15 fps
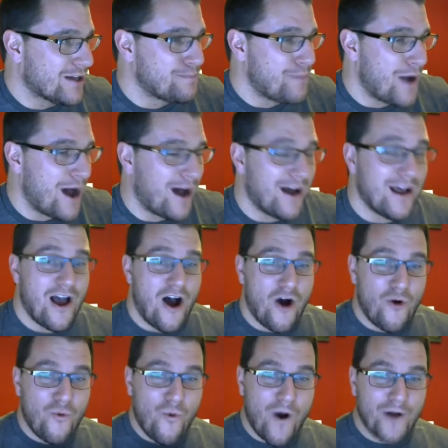But a
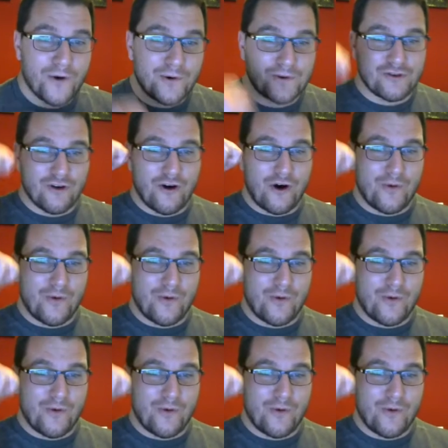one-all draw,